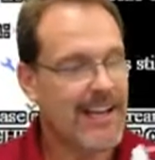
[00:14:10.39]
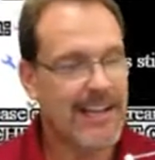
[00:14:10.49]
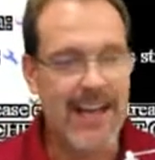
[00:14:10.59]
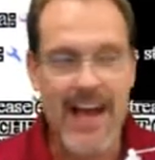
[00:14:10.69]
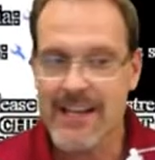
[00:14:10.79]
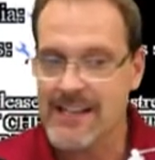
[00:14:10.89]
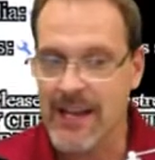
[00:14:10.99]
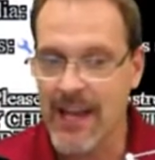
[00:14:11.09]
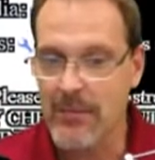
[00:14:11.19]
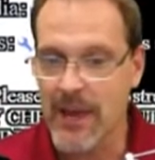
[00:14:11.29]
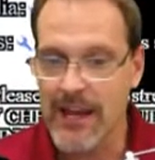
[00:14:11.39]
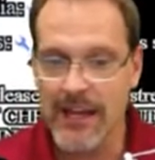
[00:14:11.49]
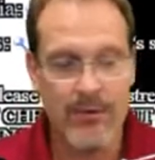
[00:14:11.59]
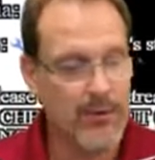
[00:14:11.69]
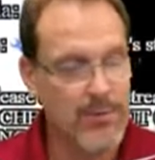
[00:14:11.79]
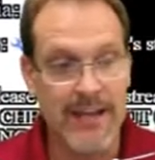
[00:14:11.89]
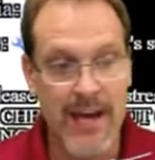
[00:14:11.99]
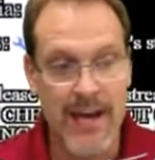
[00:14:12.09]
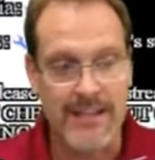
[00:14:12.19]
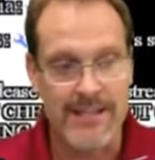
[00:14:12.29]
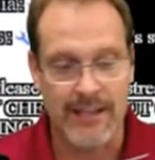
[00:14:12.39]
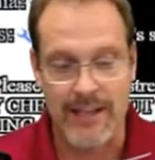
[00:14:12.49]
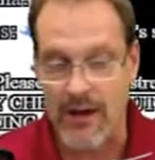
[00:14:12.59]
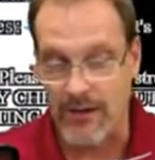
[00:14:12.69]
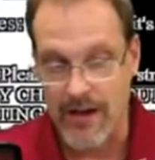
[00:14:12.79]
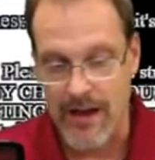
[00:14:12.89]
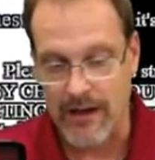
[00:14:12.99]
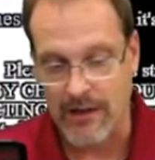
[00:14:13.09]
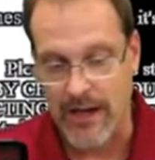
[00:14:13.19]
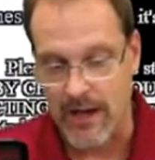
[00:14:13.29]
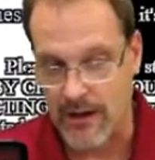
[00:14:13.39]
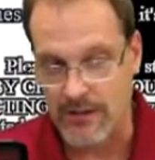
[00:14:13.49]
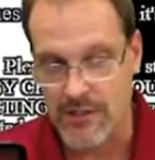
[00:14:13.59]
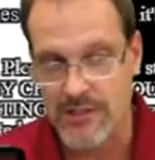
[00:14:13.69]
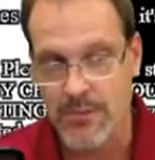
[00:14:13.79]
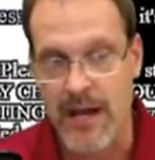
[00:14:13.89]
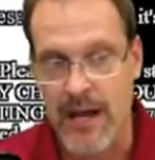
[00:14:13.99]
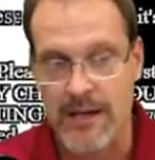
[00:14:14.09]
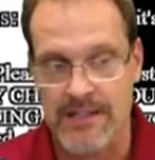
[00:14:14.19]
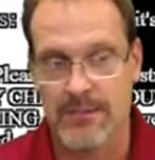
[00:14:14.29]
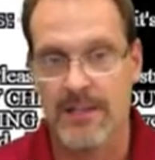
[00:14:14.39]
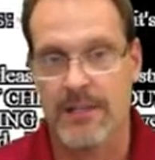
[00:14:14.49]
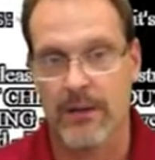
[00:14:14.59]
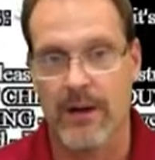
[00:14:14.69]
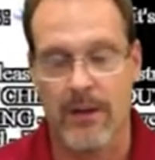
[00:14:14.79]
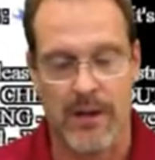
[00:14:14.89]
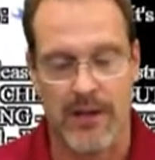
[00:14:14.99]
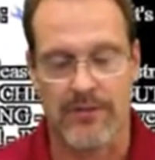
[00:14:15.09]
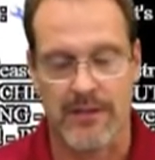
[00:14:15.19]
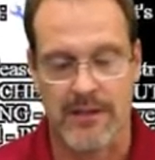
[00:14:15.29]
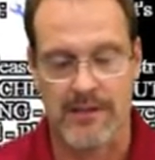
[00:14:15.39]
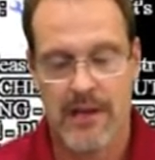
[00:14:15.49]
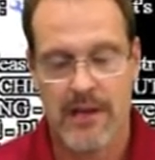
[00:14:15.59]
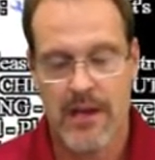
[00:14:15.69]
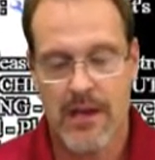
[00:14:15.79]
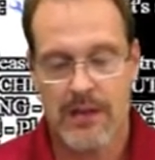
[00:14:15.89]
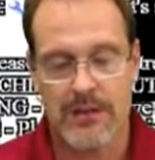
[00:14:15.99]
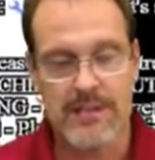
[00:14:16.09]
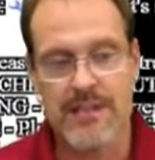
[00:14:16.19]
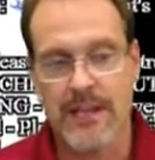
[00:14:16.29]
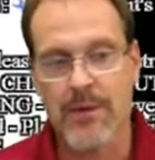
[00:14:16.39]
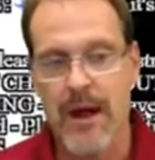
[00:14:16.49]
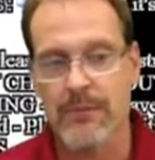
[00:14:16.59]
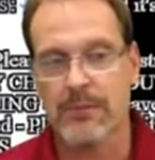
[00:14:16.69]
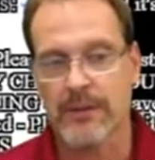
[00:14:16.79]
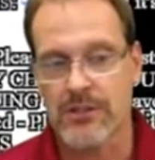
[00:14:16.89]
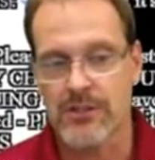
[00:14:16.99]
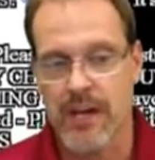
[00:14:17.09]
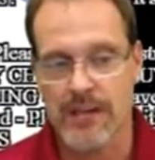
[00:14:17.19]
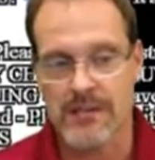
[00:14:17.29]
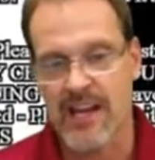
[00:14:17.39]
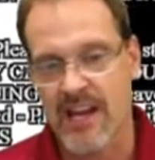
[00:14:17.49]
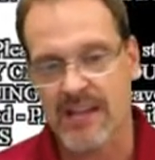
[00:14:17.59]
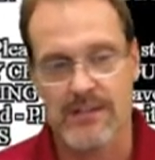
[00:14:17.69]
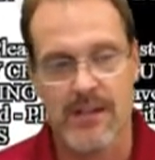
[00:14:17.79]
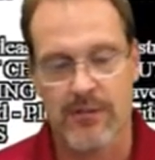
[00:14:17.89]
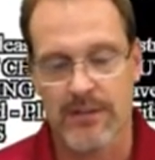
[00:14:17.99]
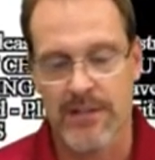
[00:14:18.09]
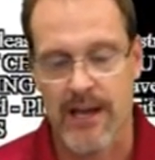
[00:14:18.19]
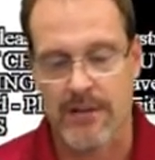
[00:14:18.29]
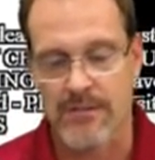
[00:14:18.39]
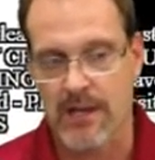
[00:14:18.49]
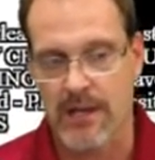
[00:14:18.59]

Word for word: Yes, an M80 would be nice. Now, uh, okay, just to be honest, I'm going to tell you what I paid for this. This thing probably has changed hands several times.